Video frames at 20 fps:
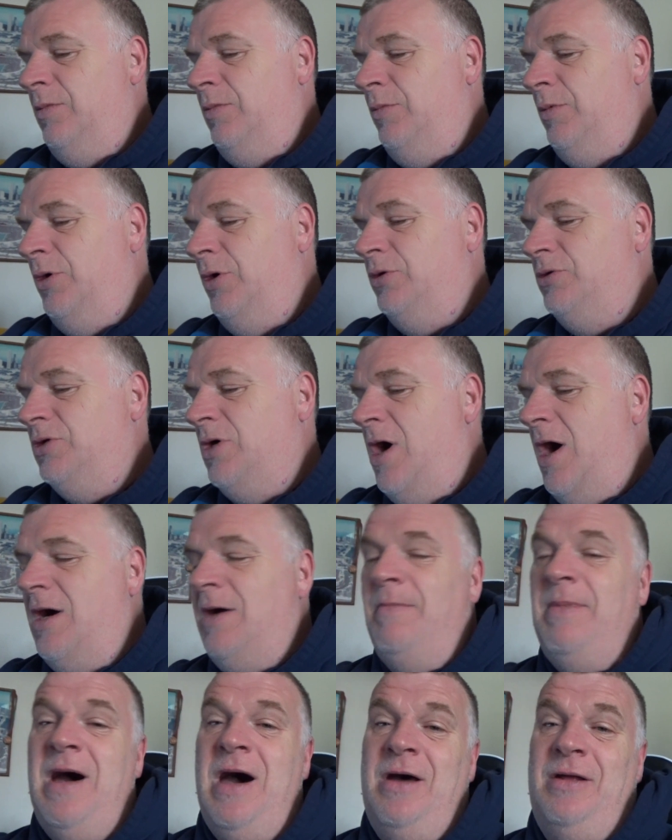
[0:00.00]
we'll
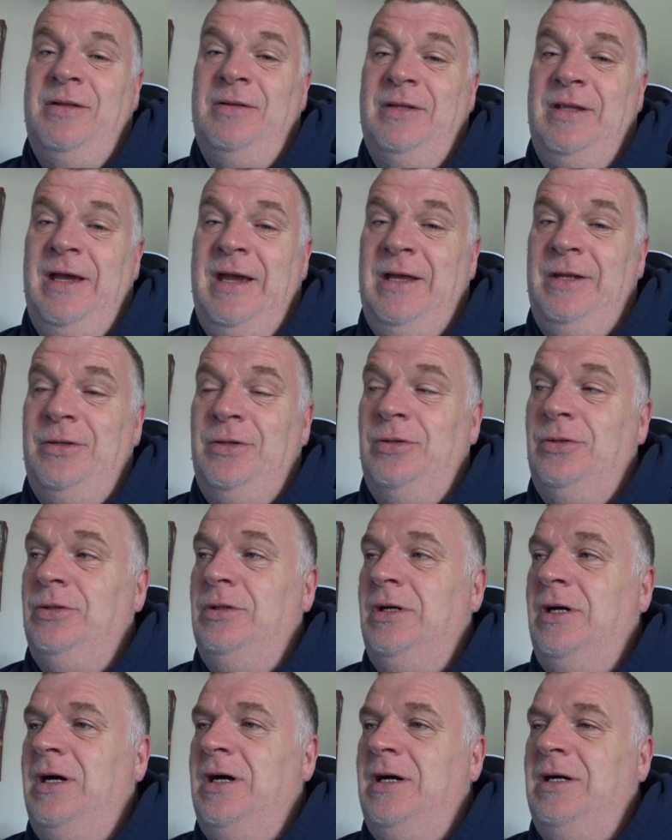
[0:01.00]
talk about it later,
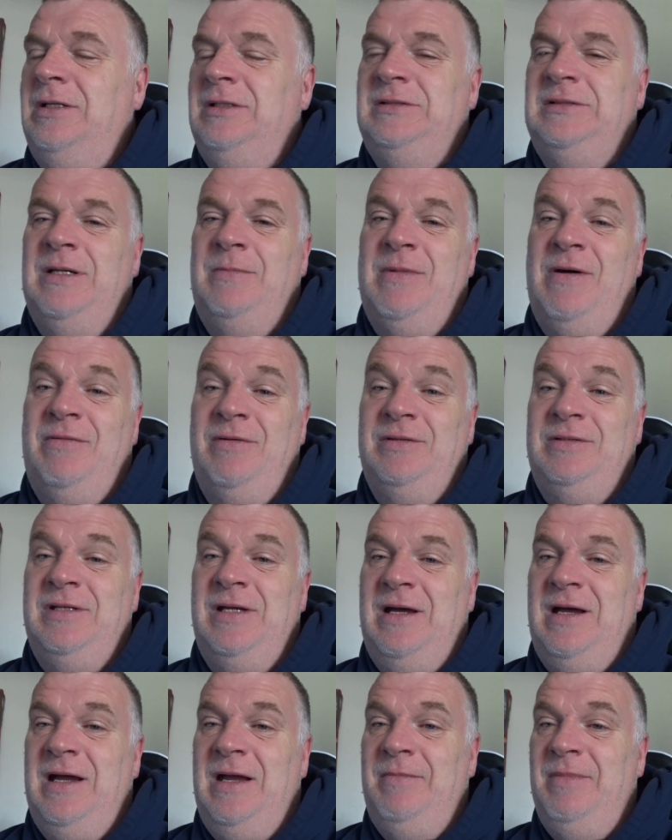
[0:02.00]
some other
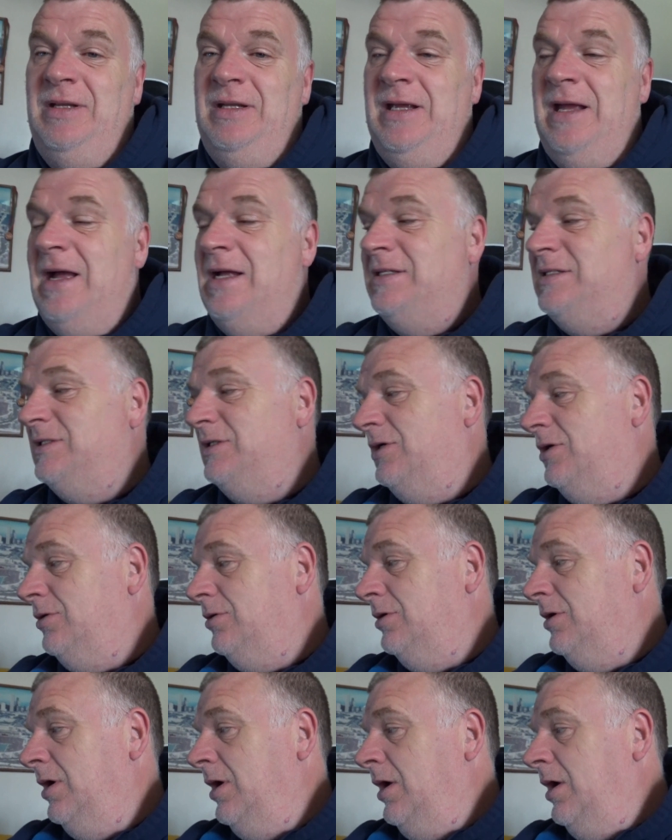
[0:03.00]
time and that.
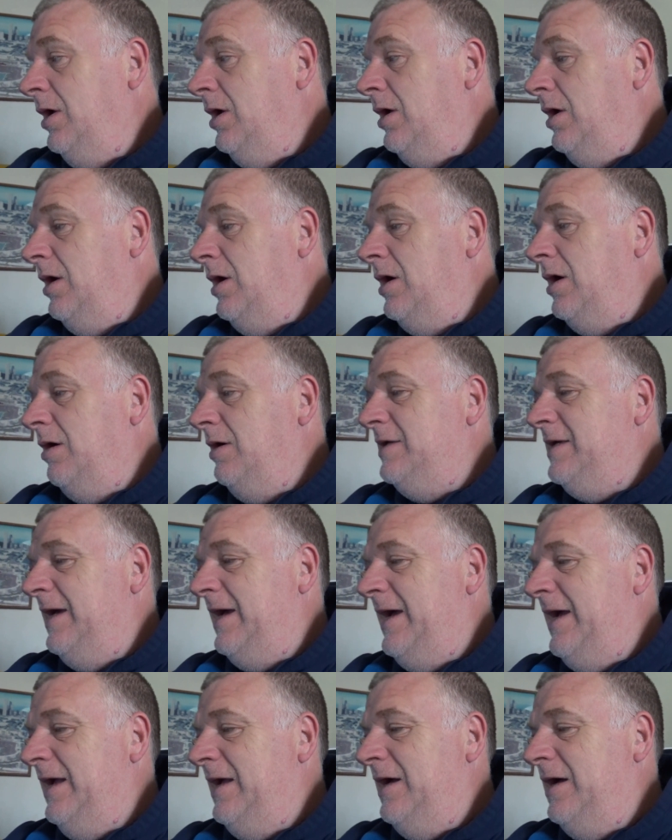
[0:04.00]
So,
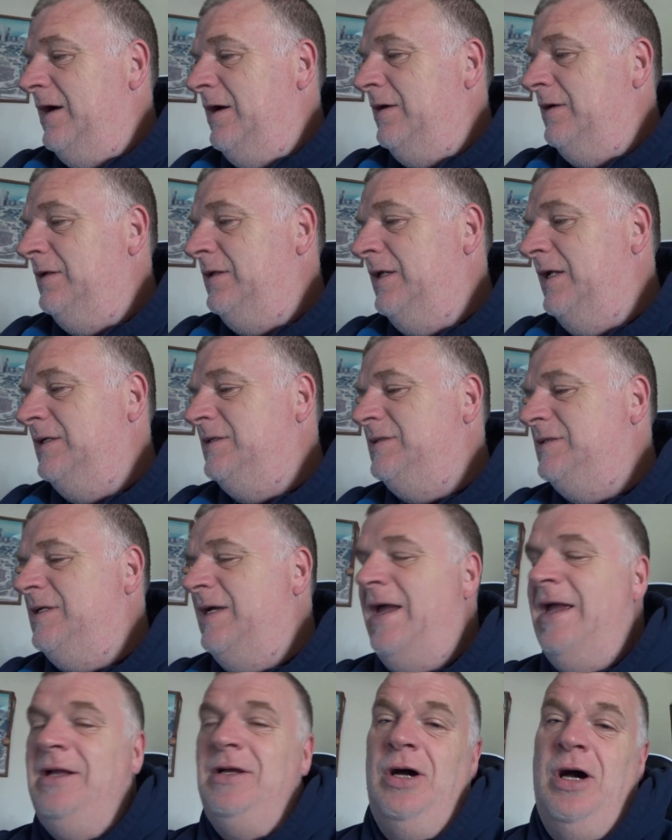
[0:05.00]
okay, let's
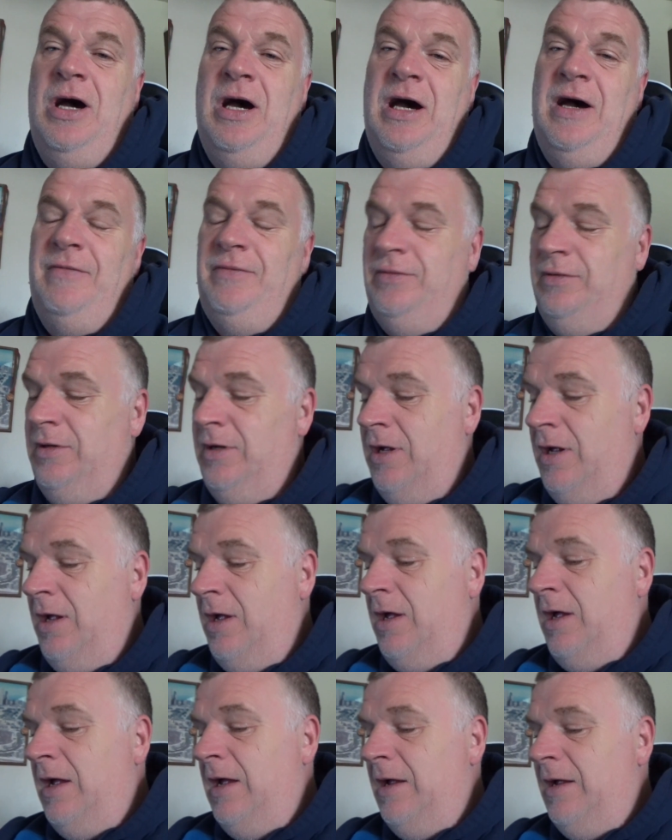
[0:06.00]
take off.
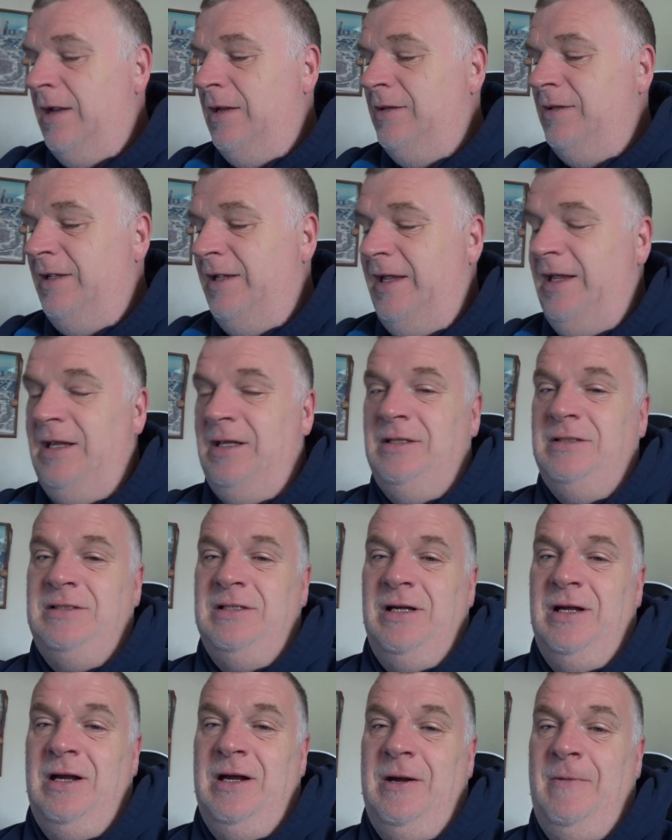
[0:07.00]
At
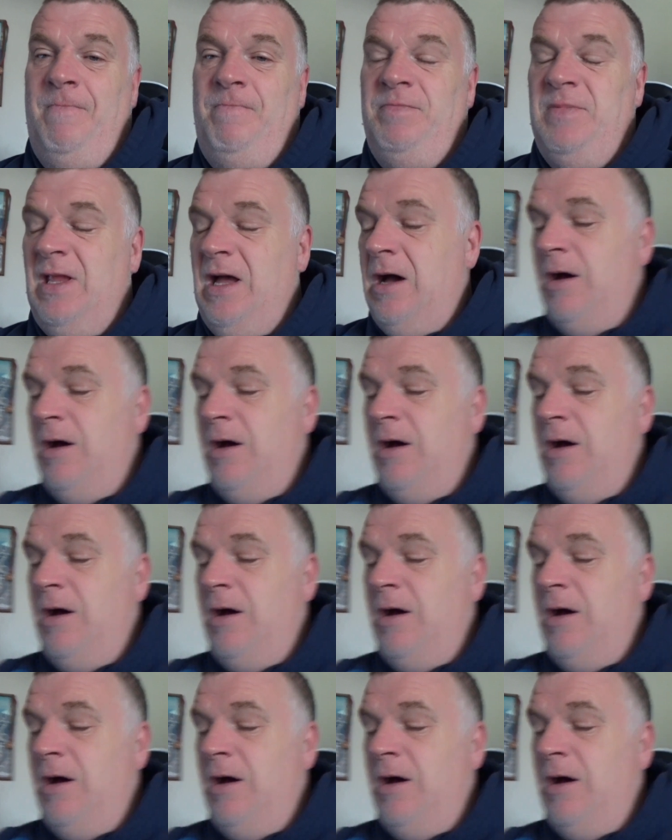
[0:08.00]
least I'll